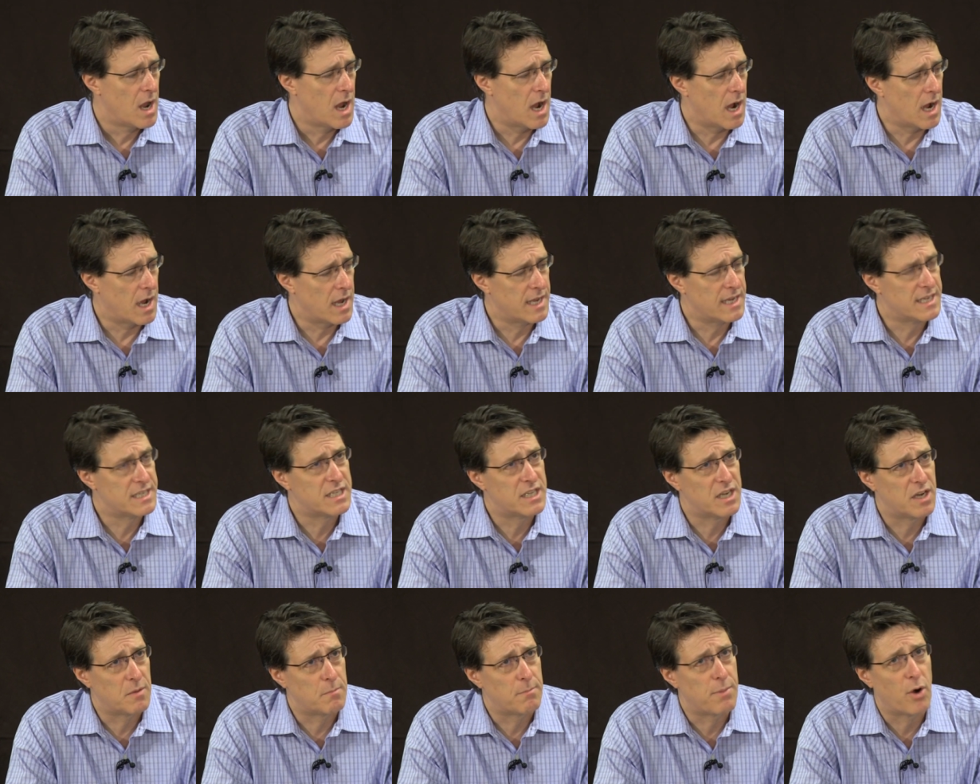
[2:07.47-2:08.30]
uh, is
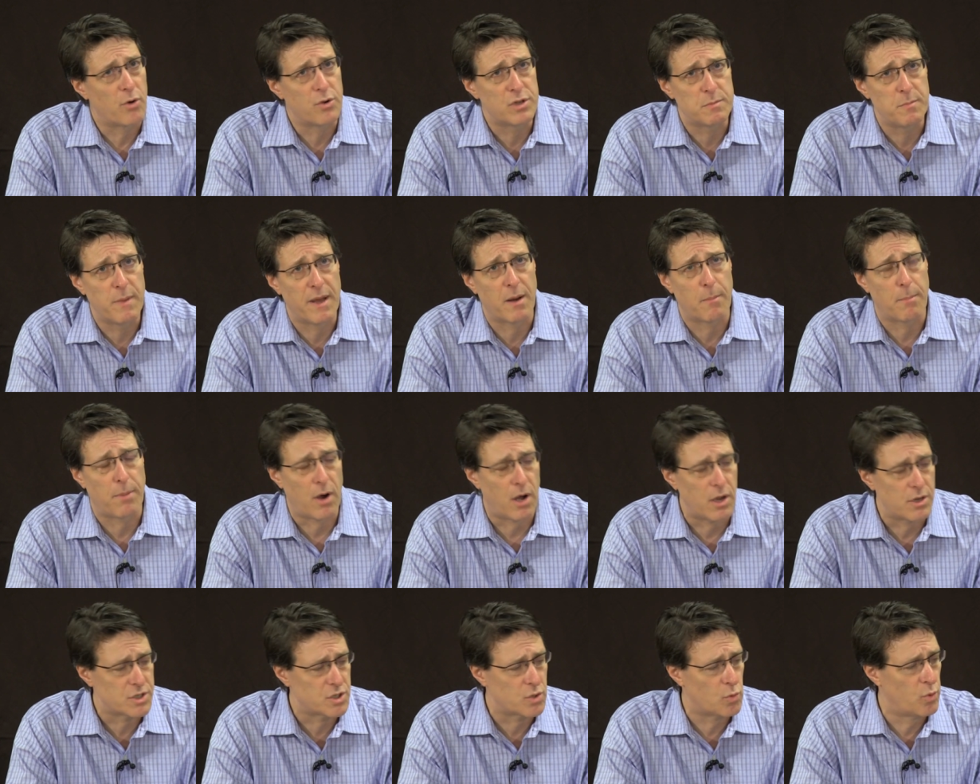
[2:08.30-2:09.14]
that in
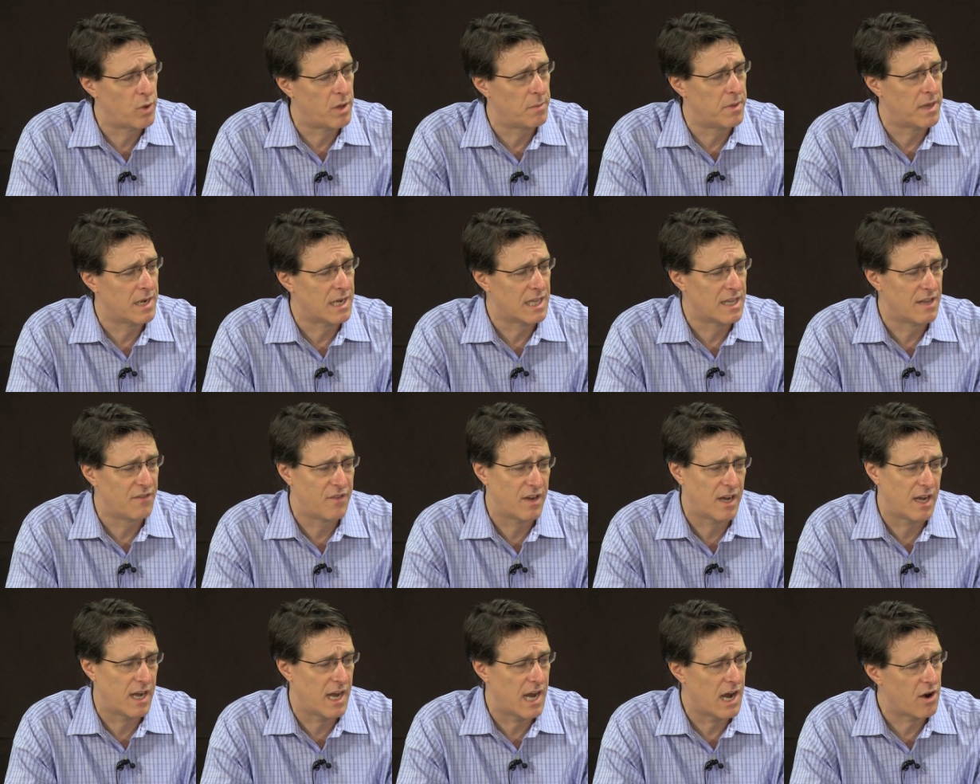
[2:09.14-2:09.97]
postmenopausal women
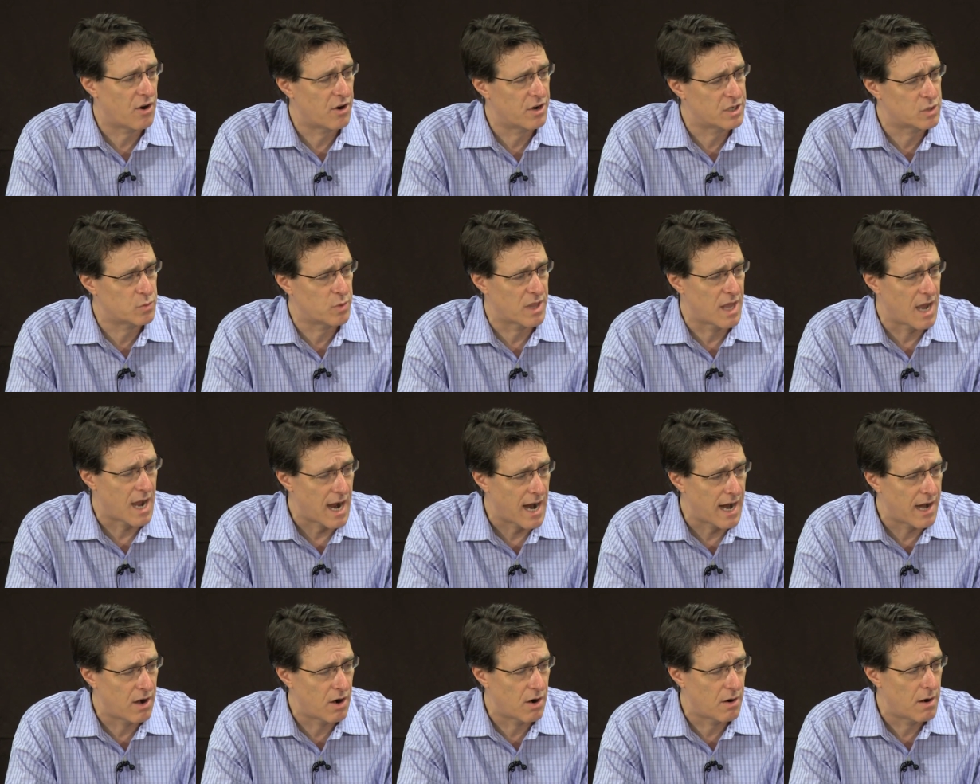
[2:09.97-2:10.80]
living in areas with
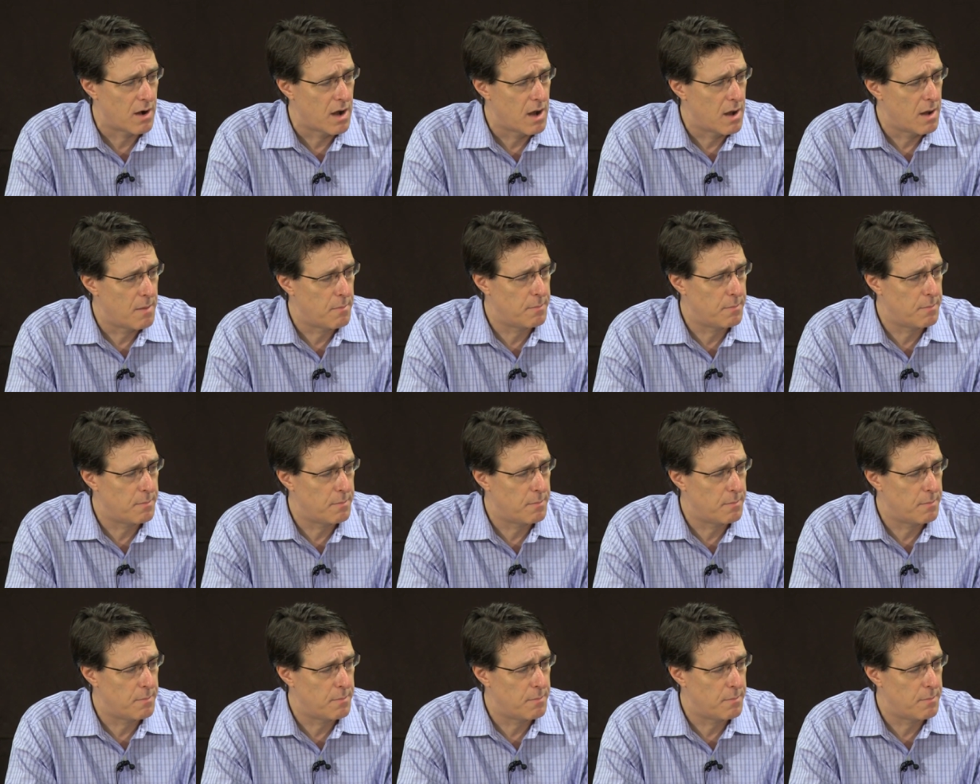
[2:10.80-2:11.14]
higher